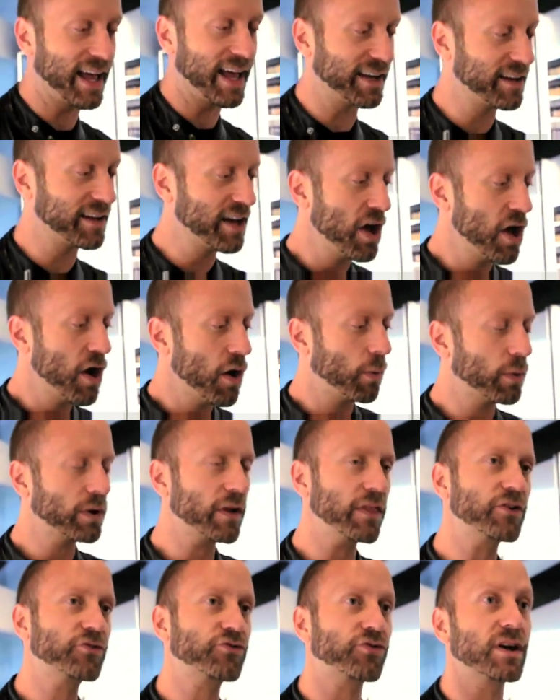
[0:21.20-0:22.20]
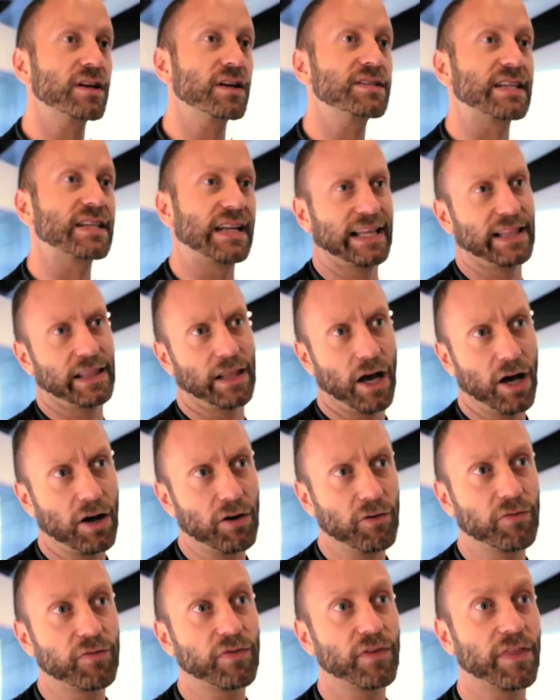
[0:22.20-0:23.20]
and one of the trends that I
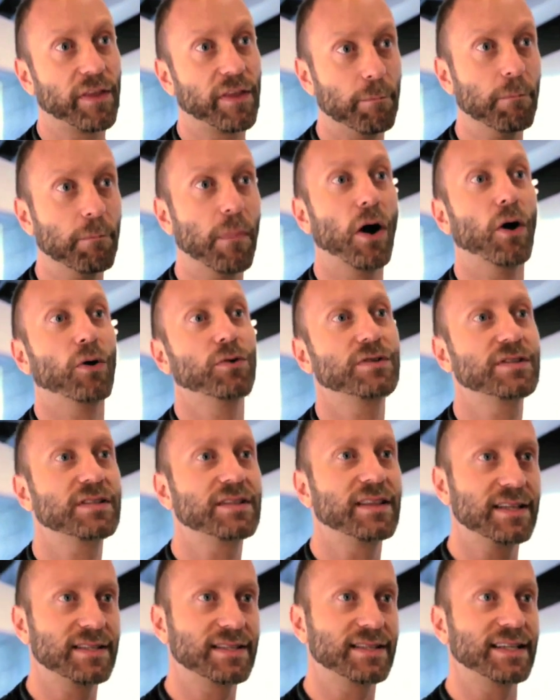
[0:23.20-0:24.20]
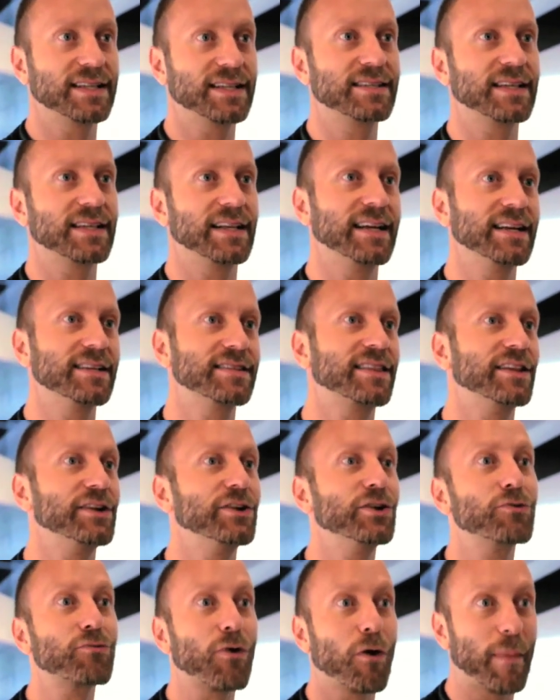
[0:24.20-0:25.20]
love the most this season is the
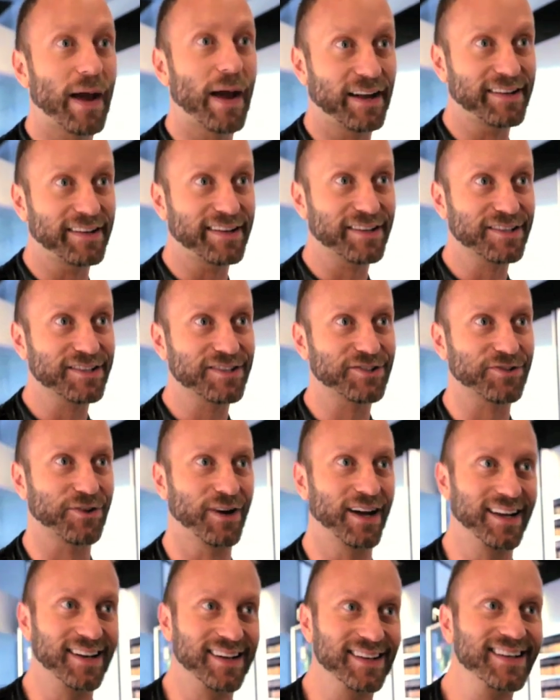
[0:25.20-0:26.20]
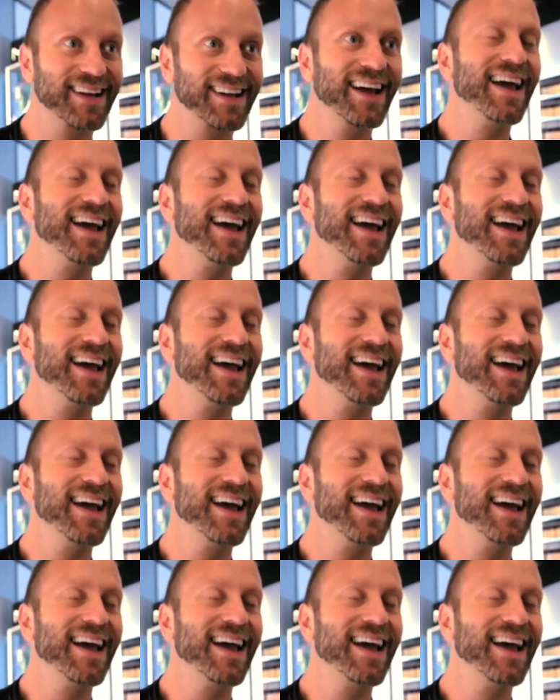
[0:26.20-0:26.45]
new romantics trend.